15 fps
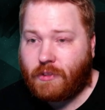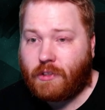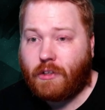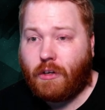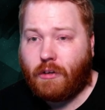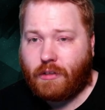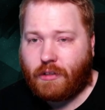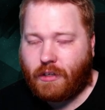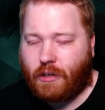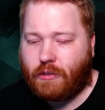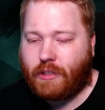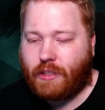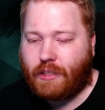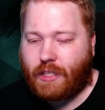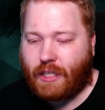Oh no,
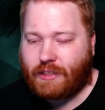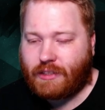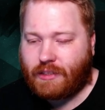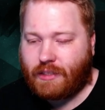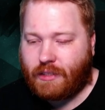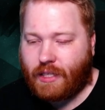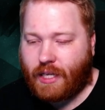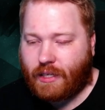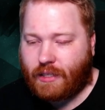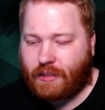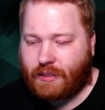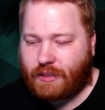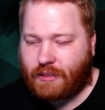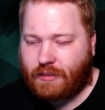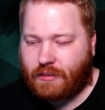he gets the
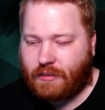necklace.